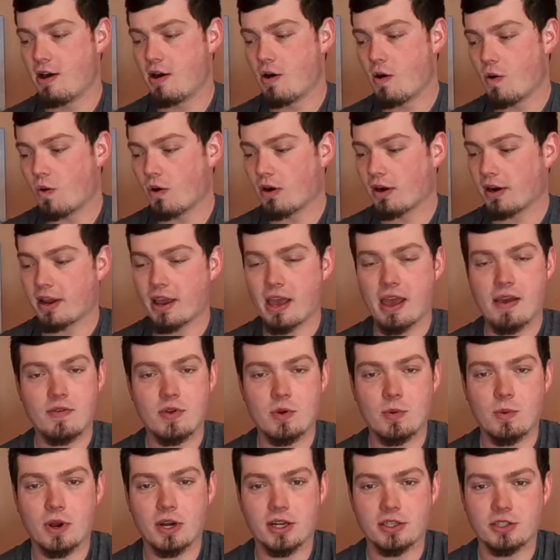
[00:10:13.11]
or if
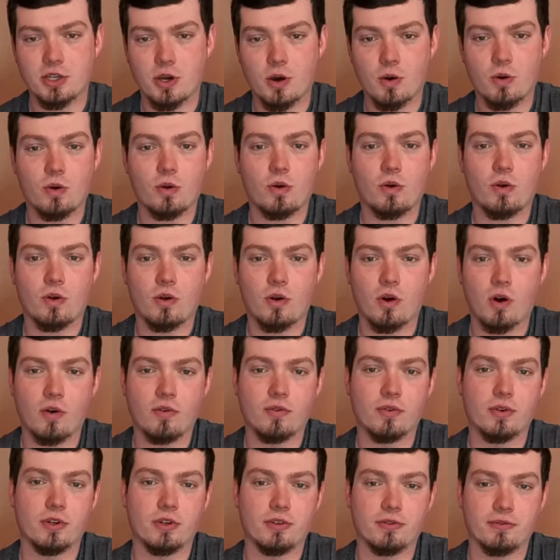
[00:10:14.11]
you want a total
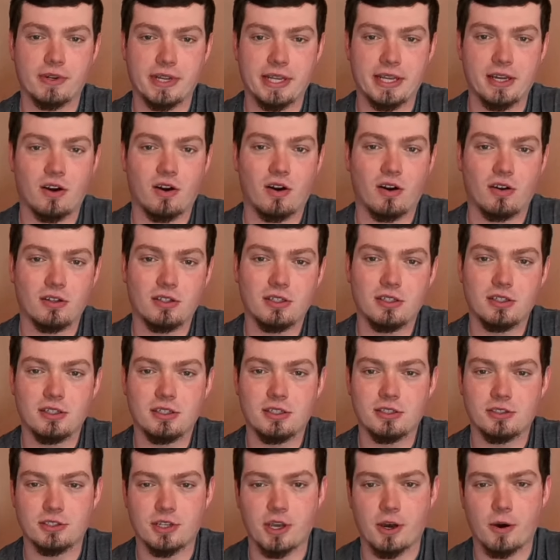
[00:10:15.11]
overhaul.
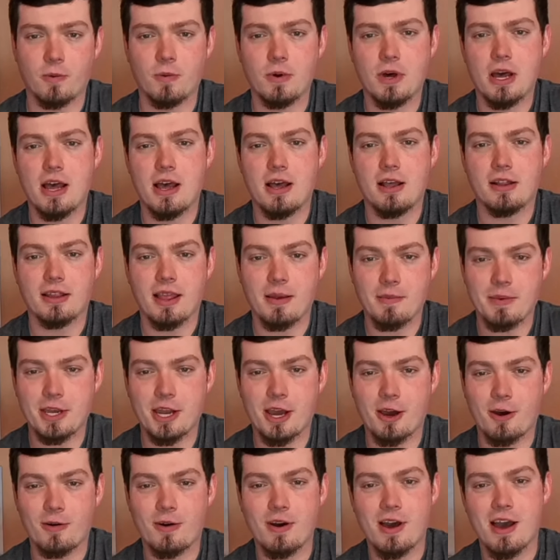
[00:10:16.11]
So let me
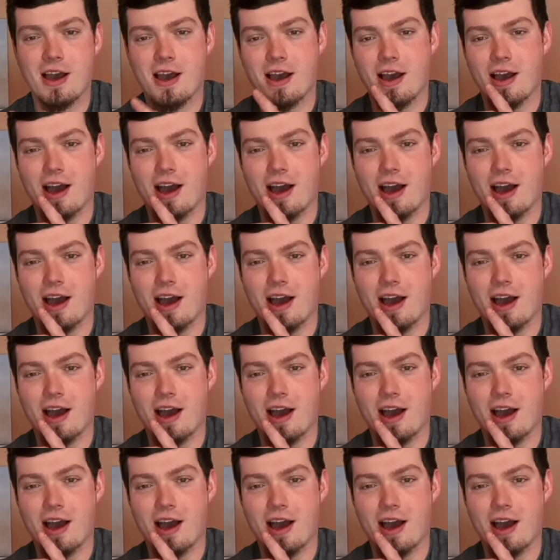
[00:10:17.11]
know.